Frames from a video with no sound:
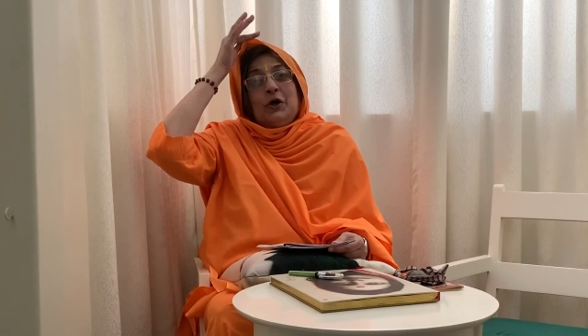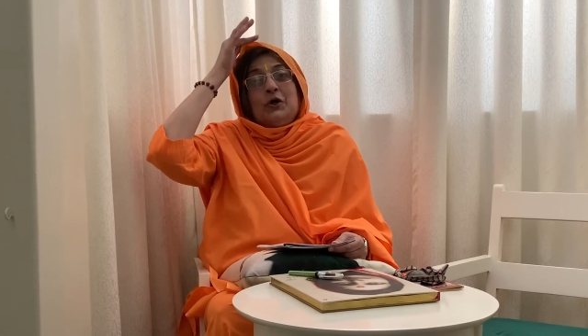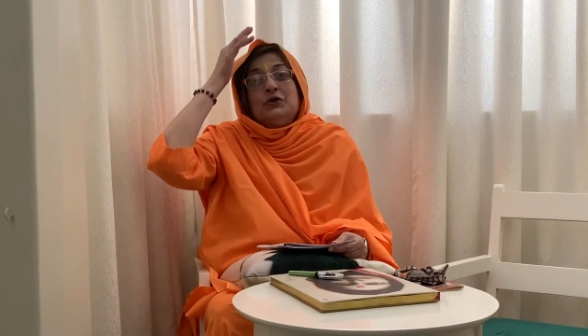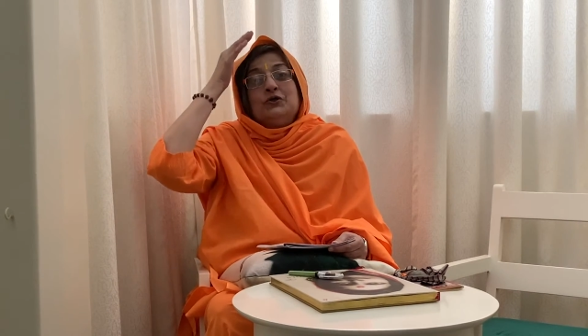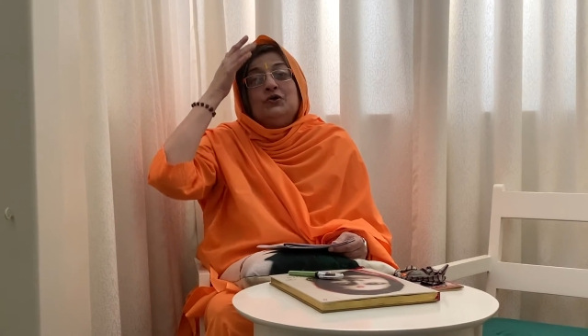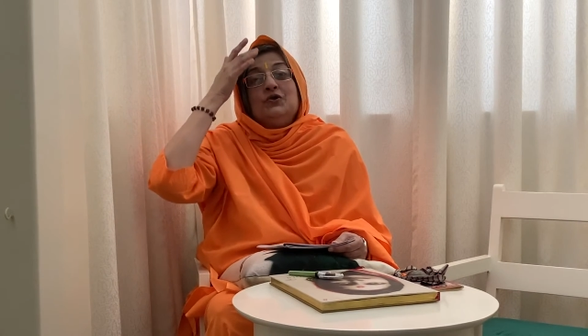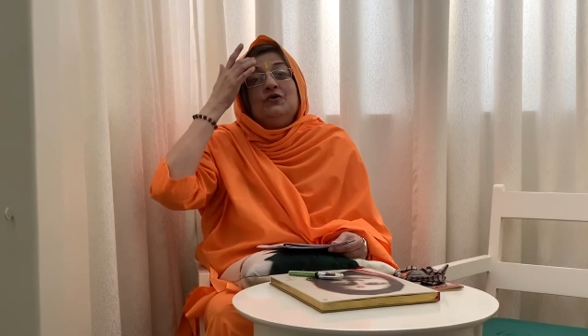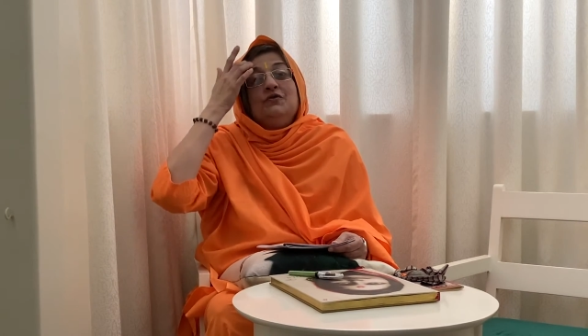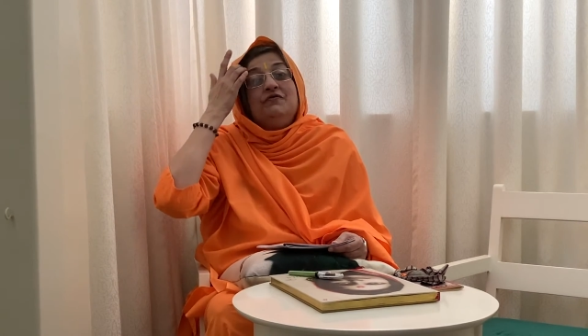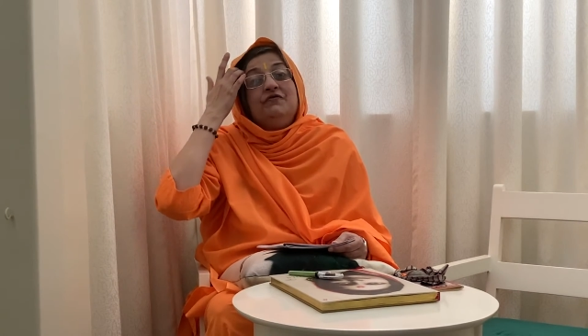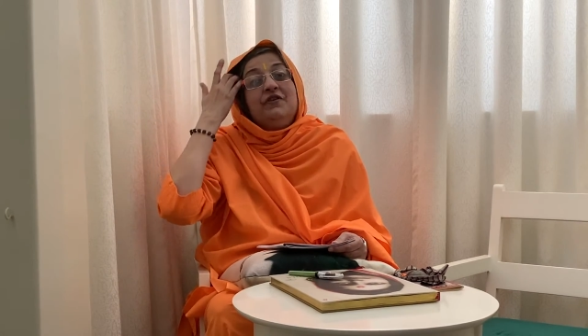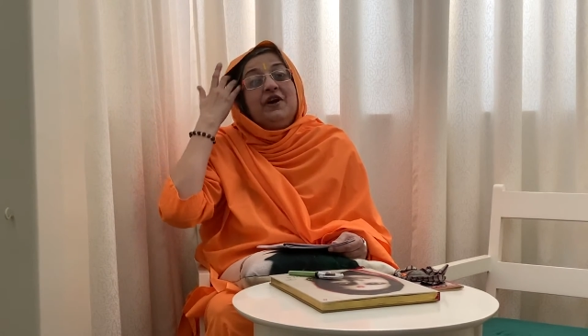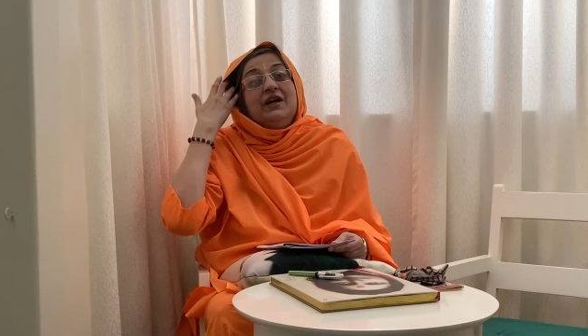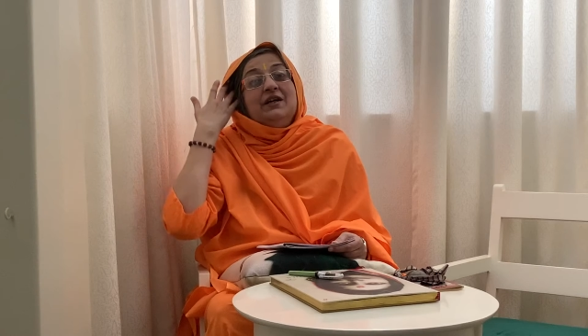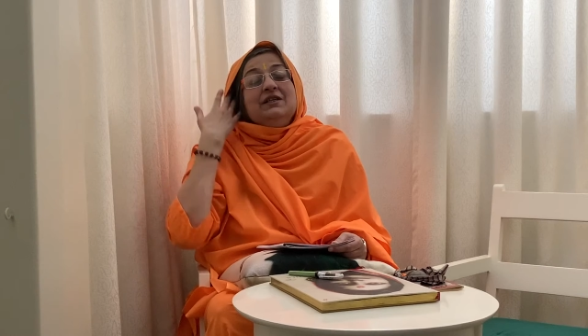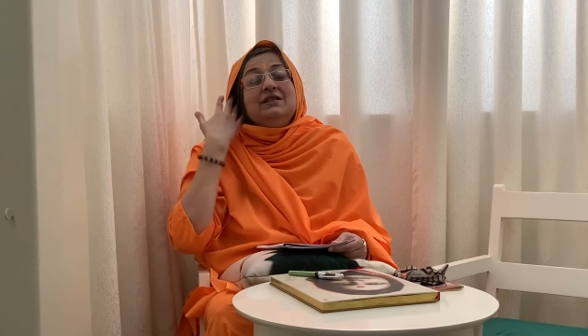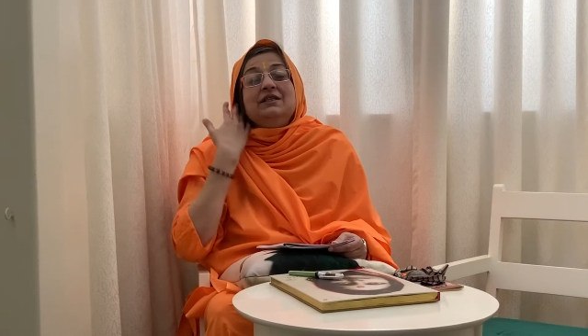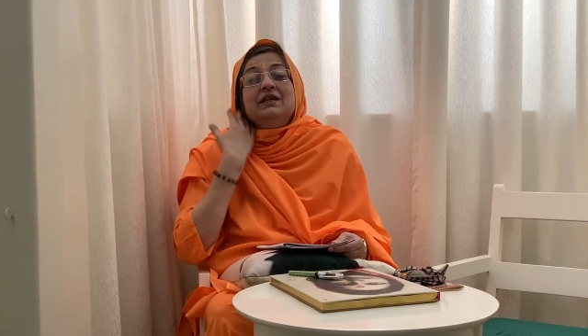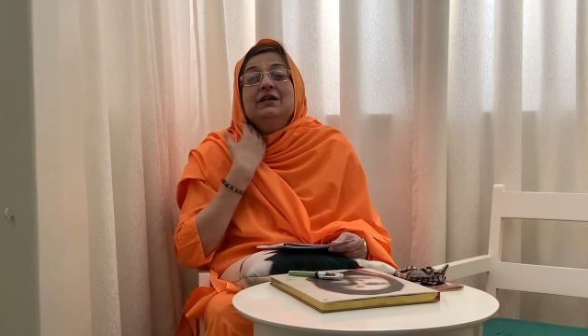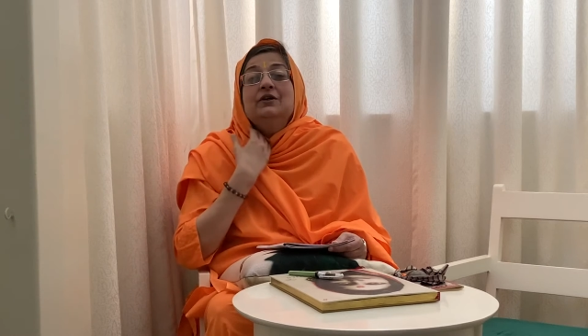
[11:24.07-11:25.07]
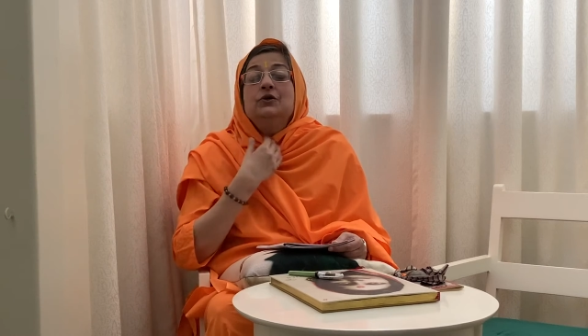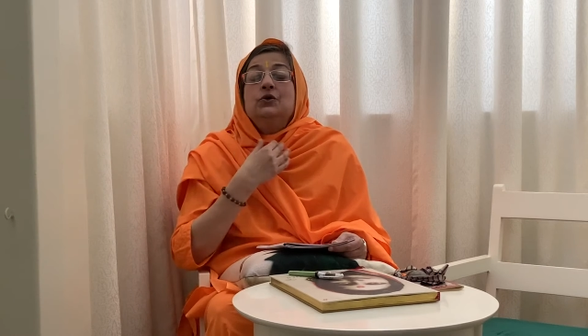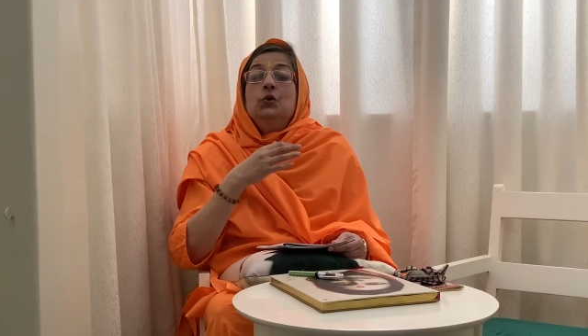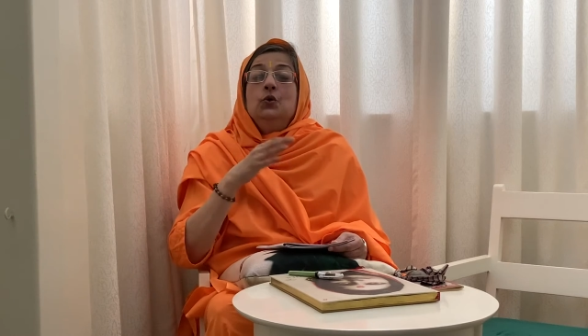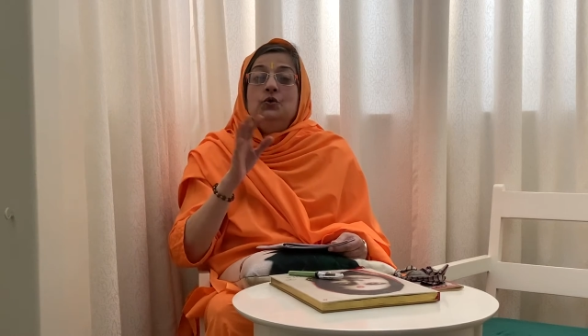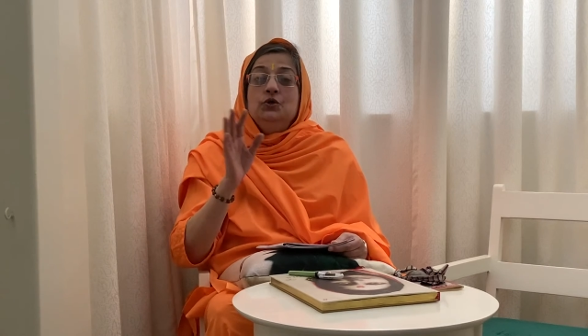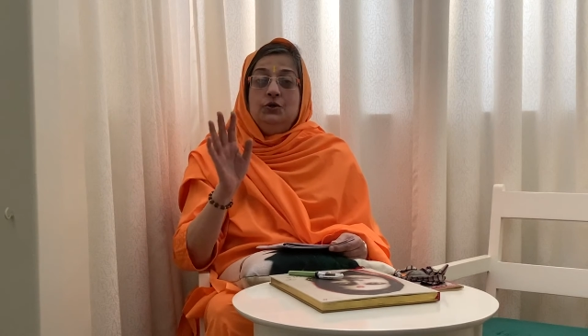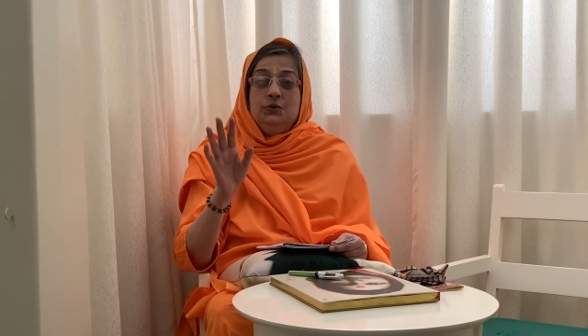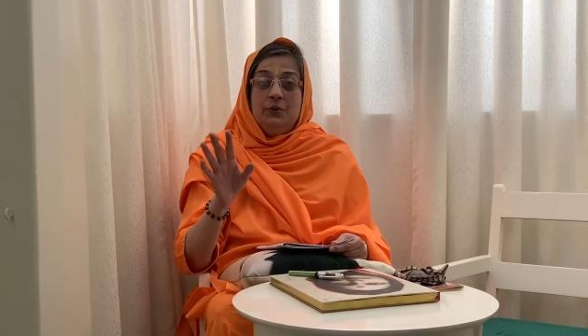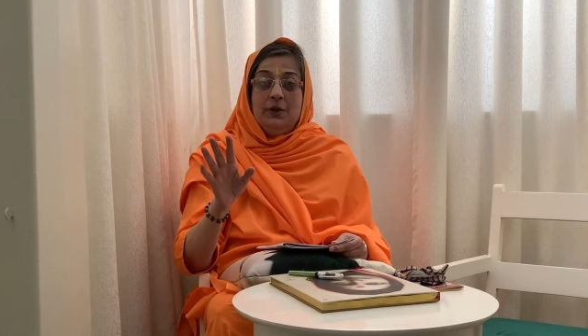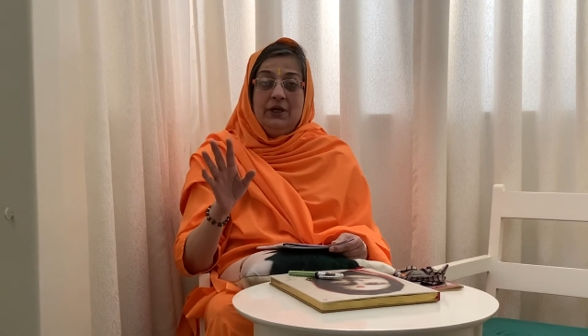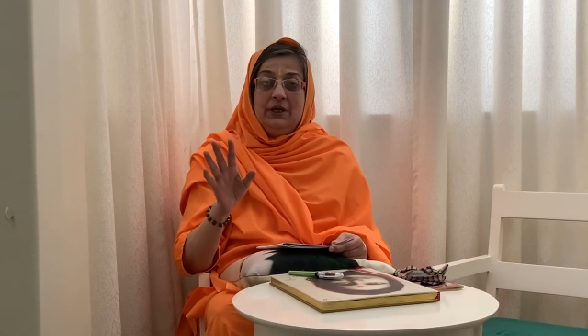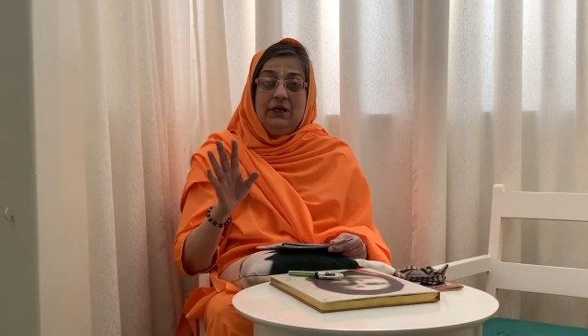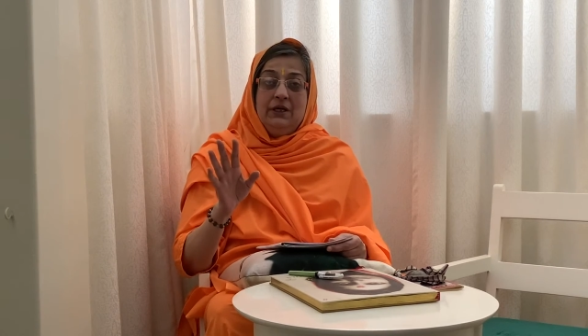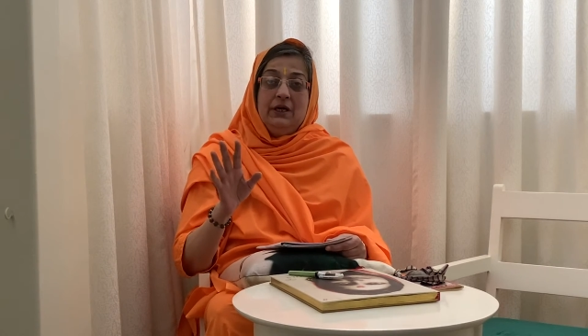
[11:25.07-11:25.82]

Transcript: So the friend said, don't worry,